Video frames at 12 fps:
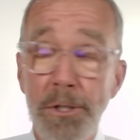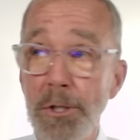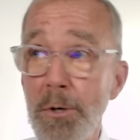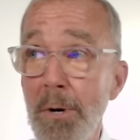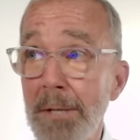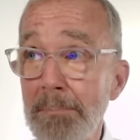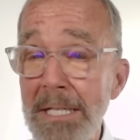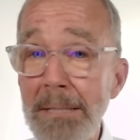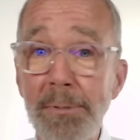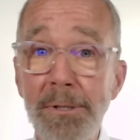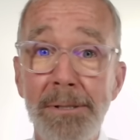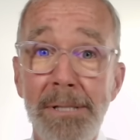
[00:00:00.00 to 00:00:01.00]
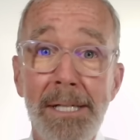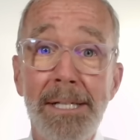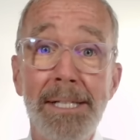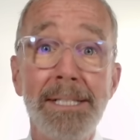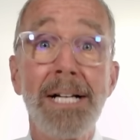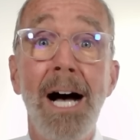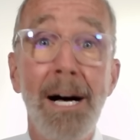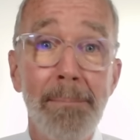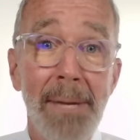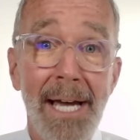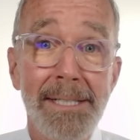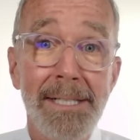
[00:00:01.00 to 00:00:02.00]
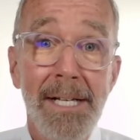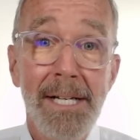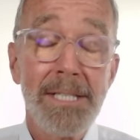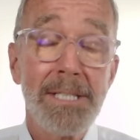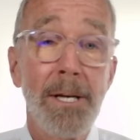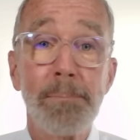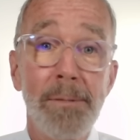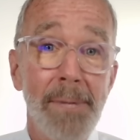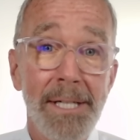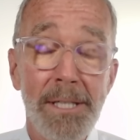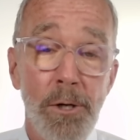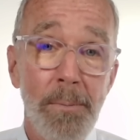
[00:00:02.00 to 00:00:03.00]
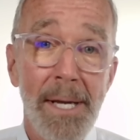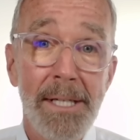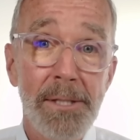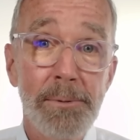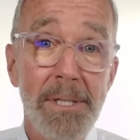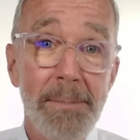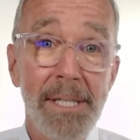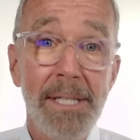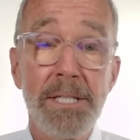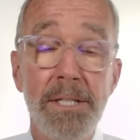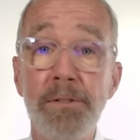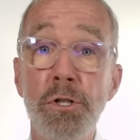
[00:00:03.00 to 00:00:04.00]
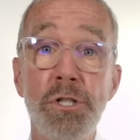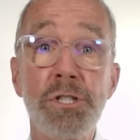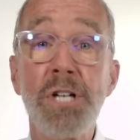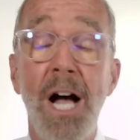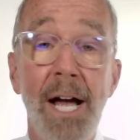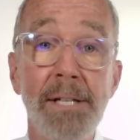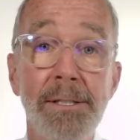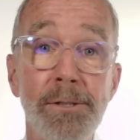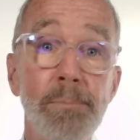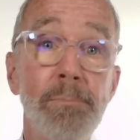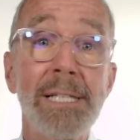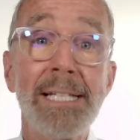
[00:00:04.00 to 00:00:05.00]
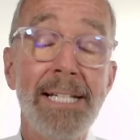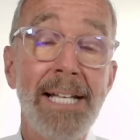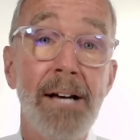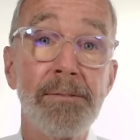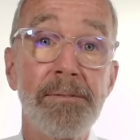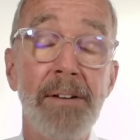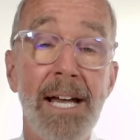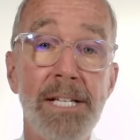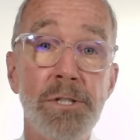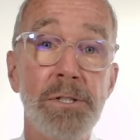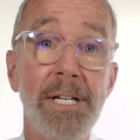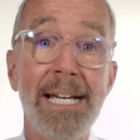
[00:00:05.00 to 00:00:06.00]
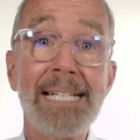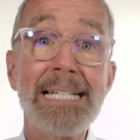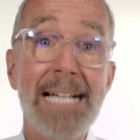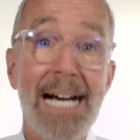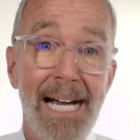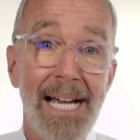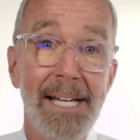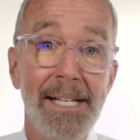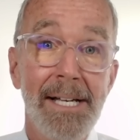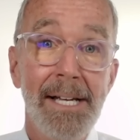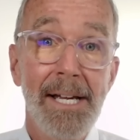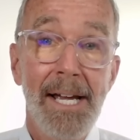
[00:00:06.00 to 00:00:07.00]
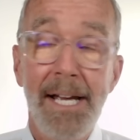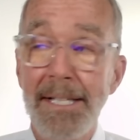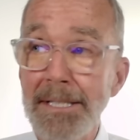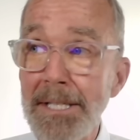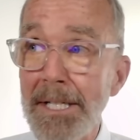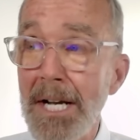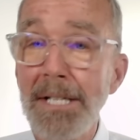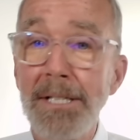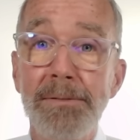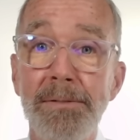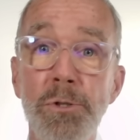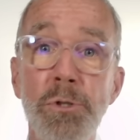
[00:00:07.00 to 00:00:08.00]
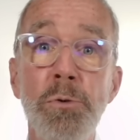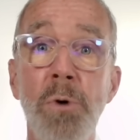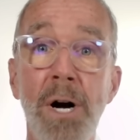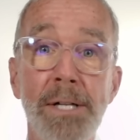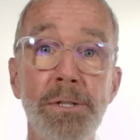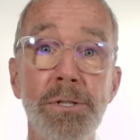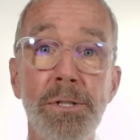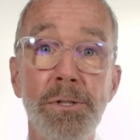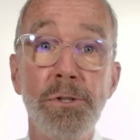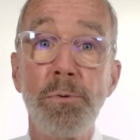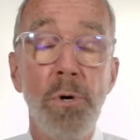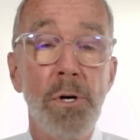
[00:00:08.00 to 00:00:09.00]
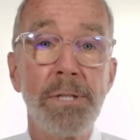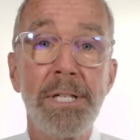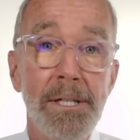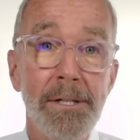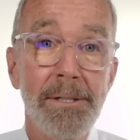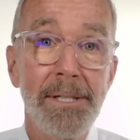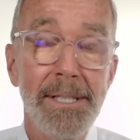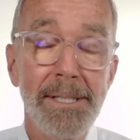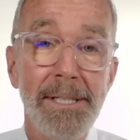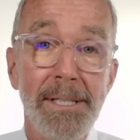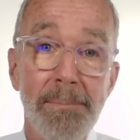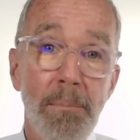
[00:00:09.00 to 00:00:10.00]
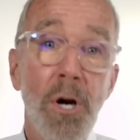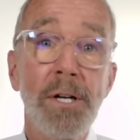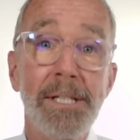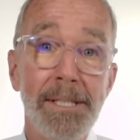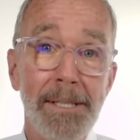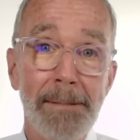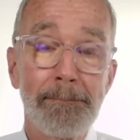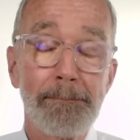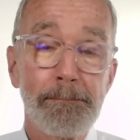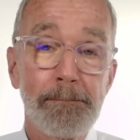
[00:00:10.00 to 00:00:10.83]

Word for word: You don't want people in combat supplementing omega 3 because if you're shot, you'll bleed out faster and die. And that's the kind of nuance you won't hear in the marketing.